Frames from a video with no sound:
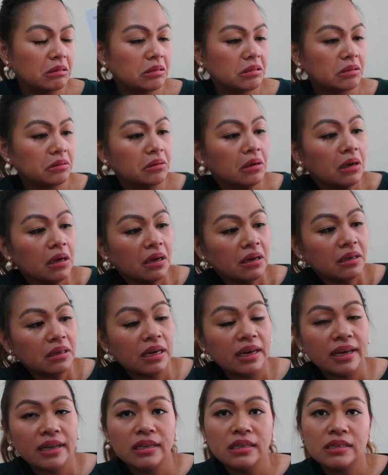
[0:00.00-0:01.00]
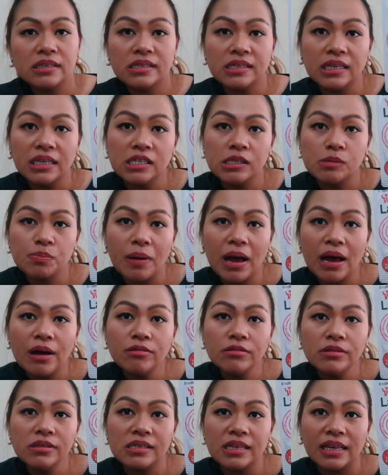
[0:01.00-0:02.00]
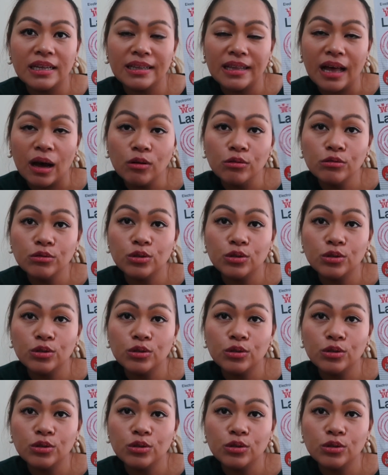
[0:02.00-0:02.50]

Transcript: So yeah, and it's 6 pounds and down